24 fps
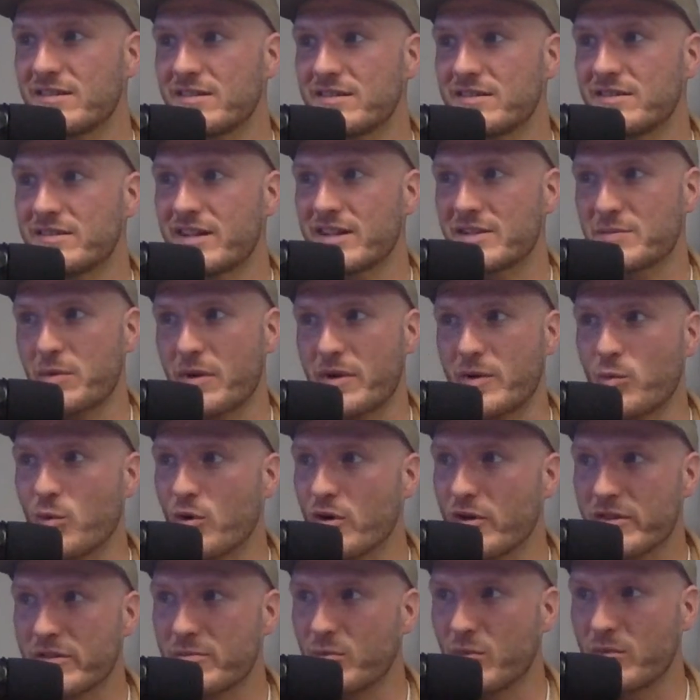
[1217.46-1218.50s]
That's probably
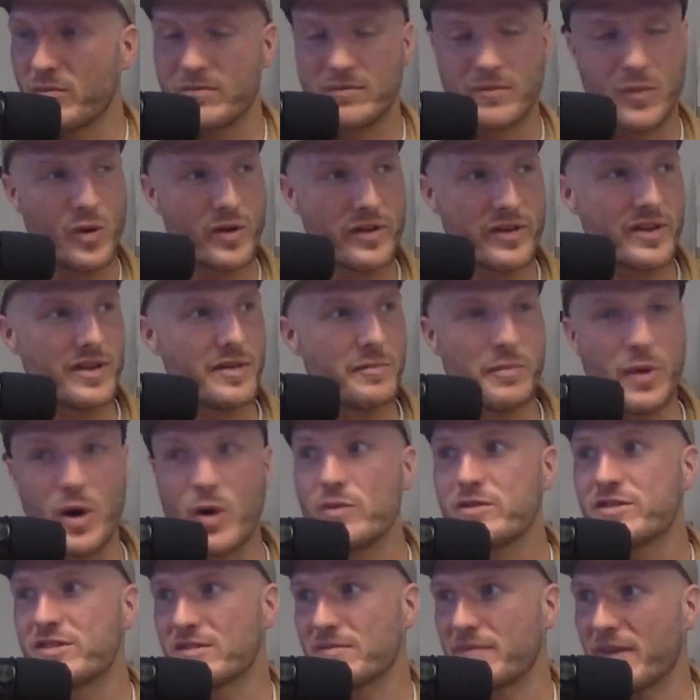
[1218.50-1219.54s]
worth more than the
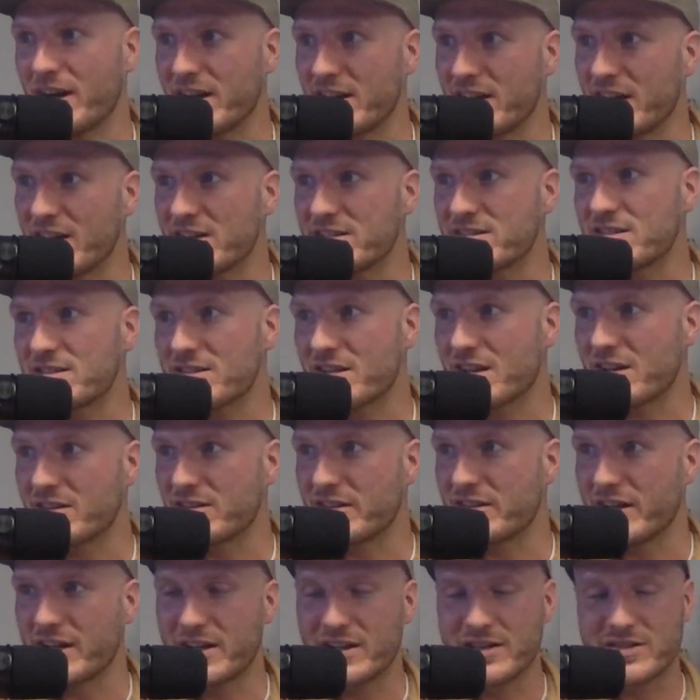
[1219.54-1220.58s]
boats in many cases that are
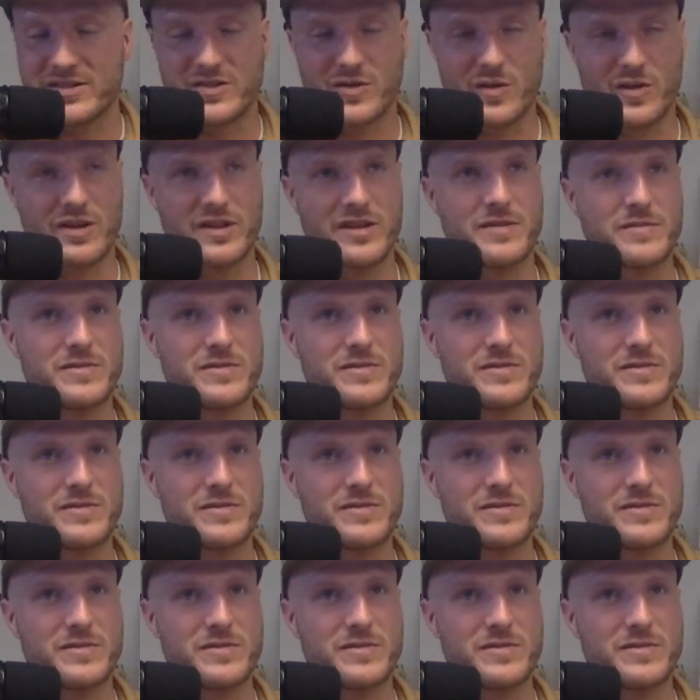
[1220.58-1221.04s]
like stored in them.